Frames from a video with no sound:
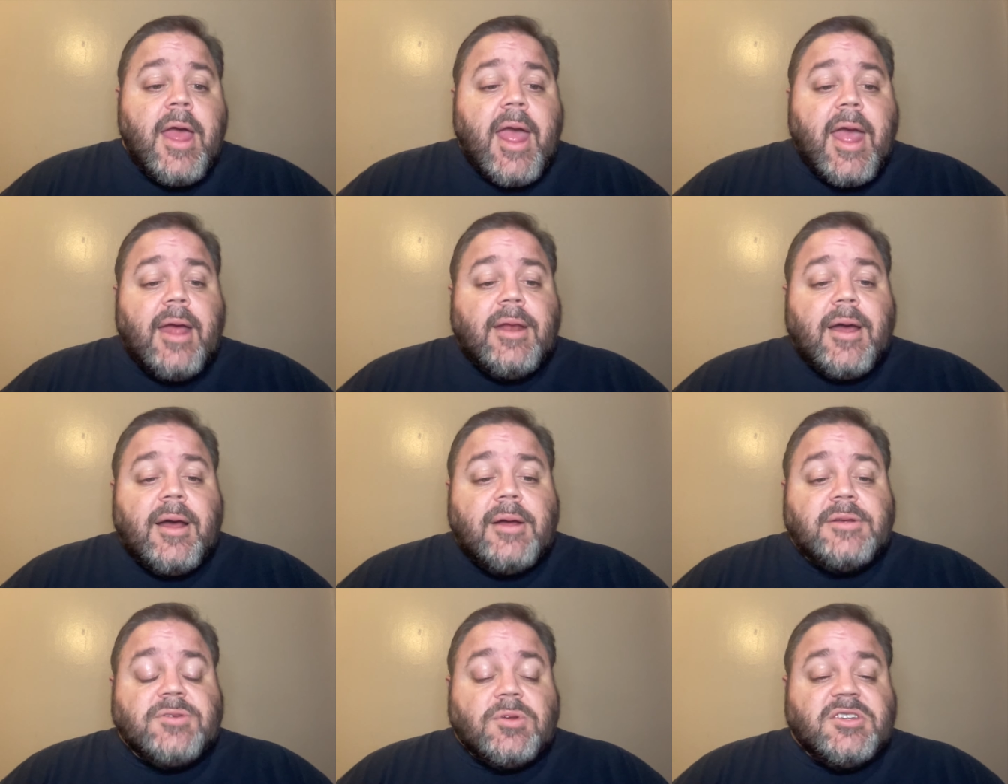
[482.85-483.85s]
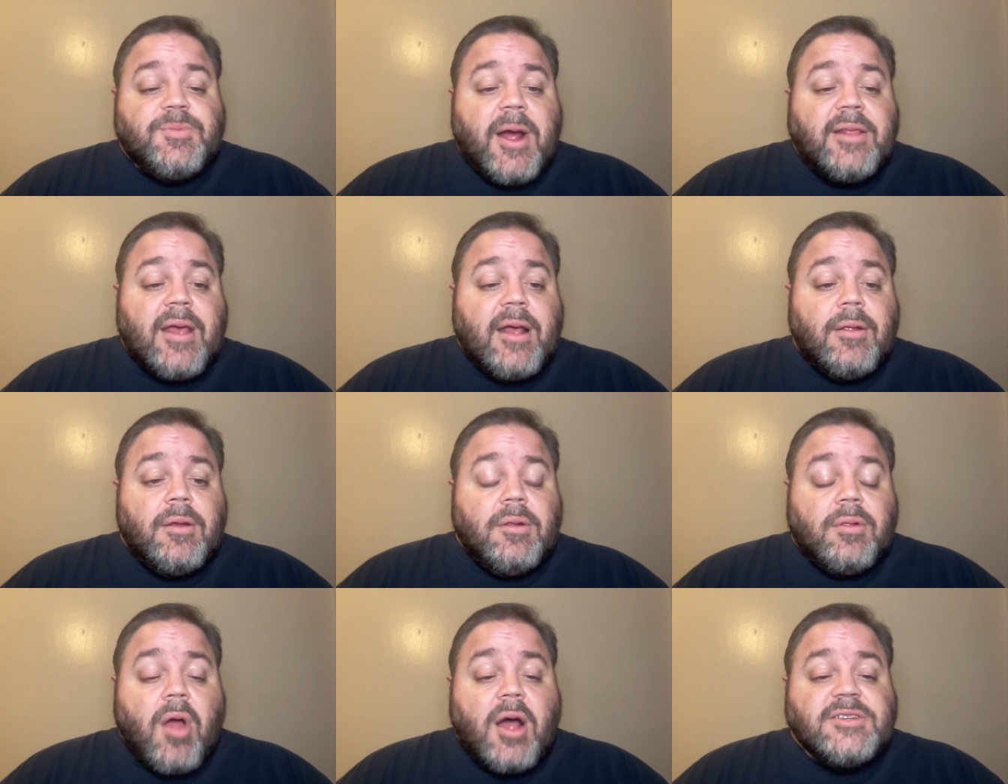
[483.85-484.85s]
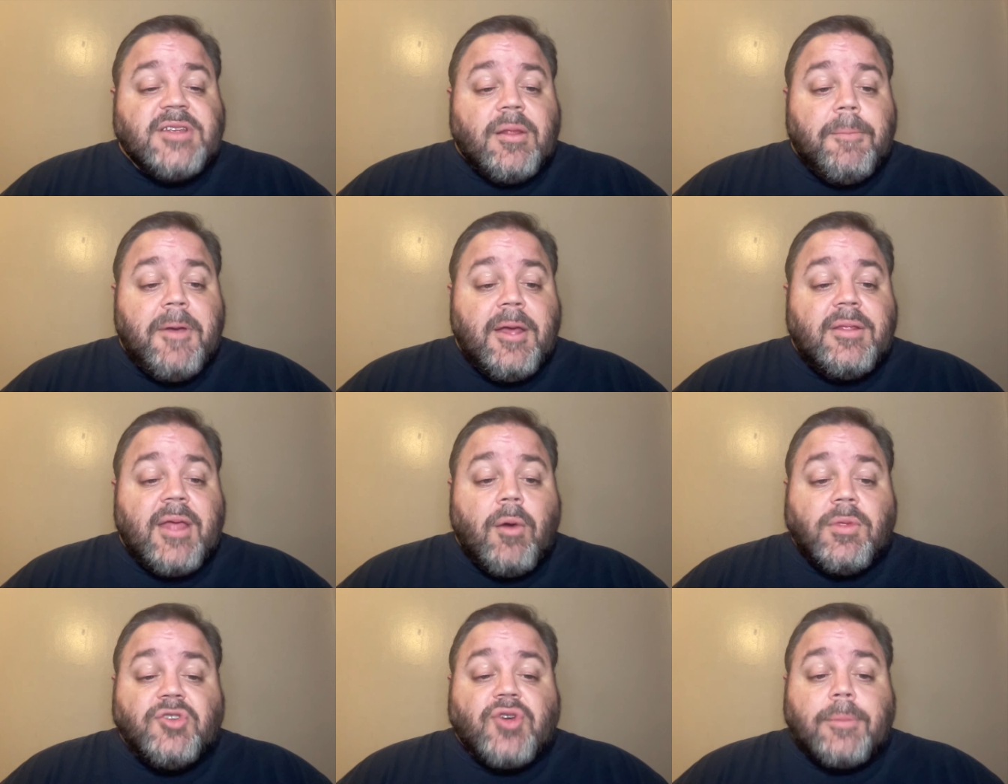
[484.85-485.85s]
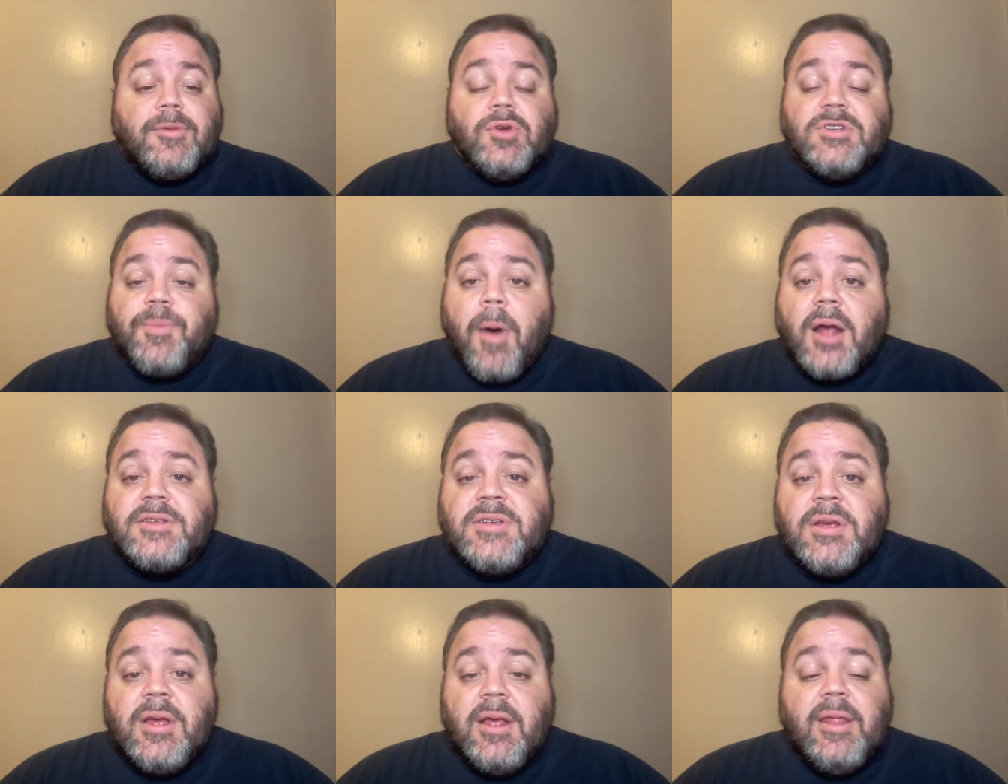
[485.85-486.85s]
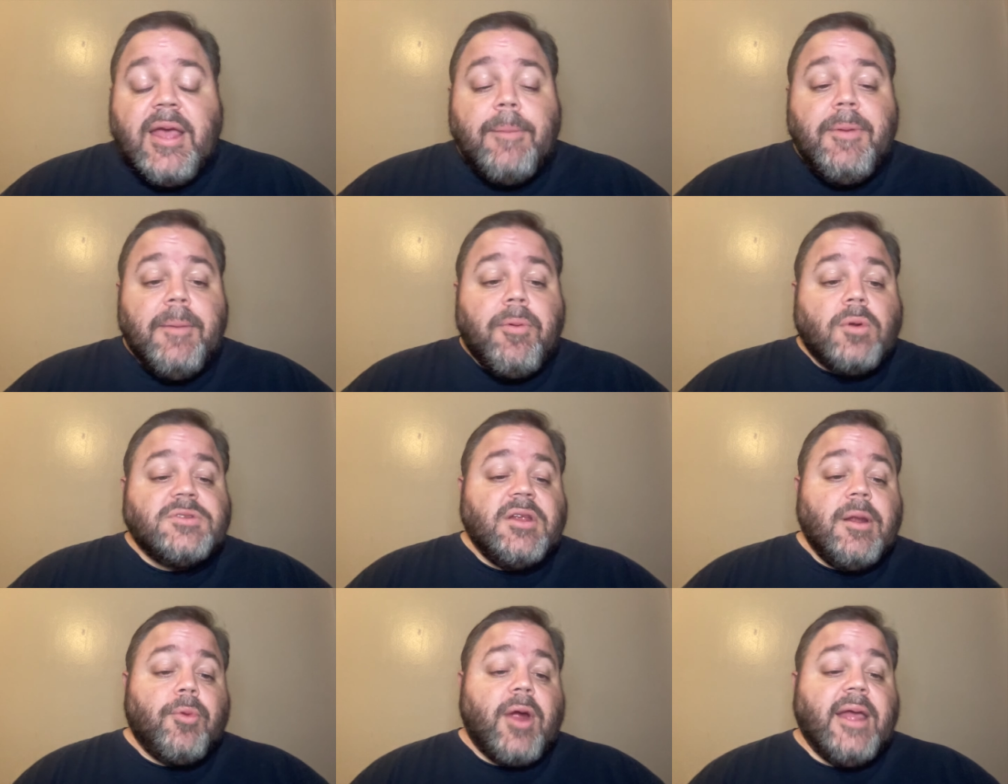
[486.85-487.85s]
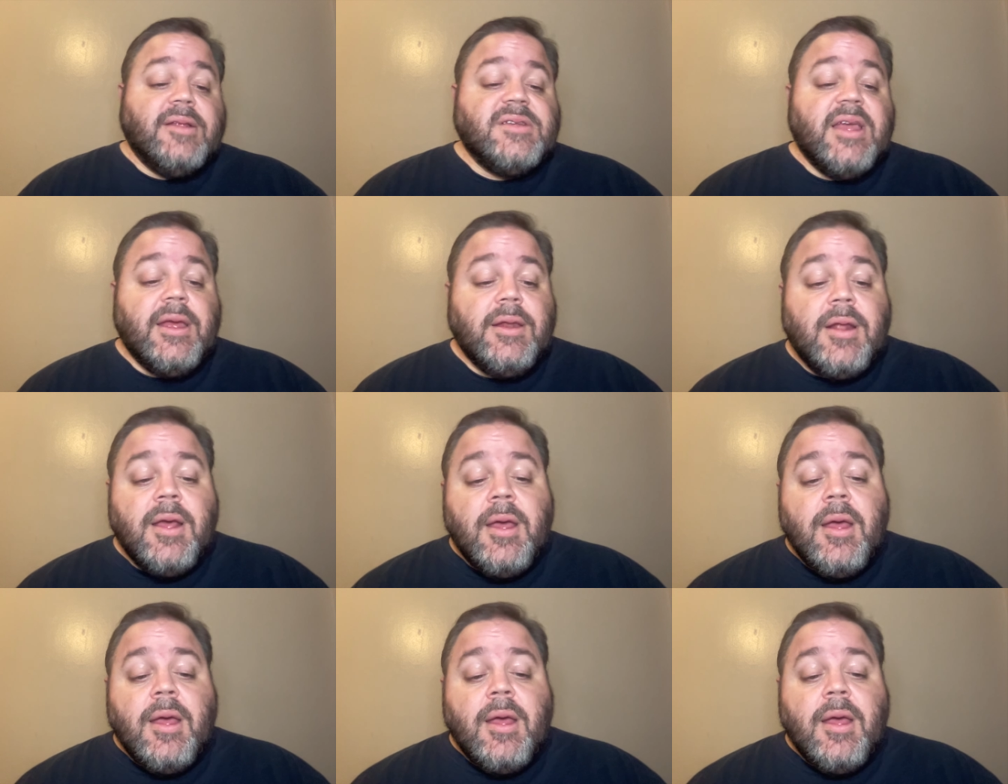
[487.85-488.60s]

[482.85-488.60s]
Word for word: And uh, so, despite that loss in the pit, they only dropped two spots in the AP poll to number 18.